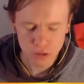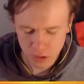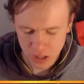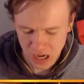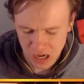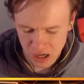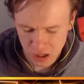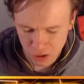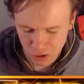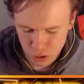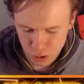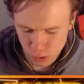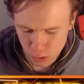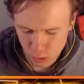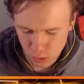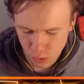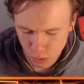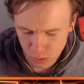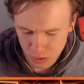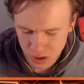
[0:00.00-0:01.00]
Okay,
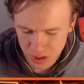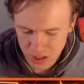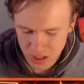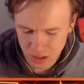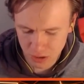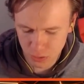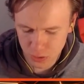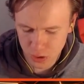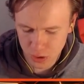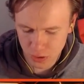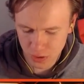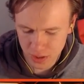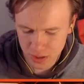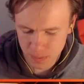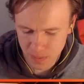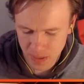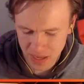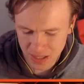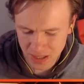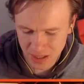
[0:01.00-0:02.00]
two core singles on
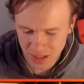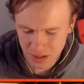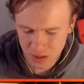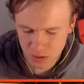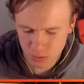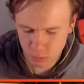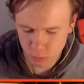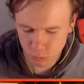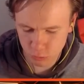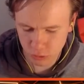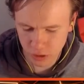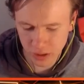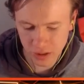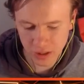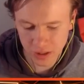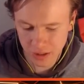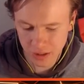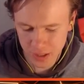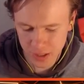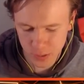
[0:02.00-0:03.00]
this base. That's
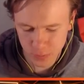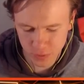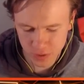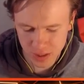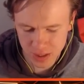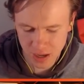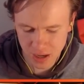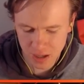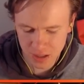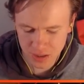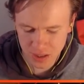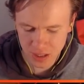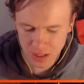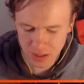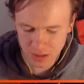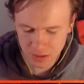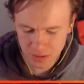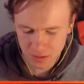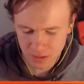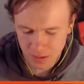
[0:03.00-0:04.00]
really nice for stars
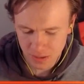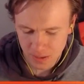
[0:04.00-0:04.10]
here.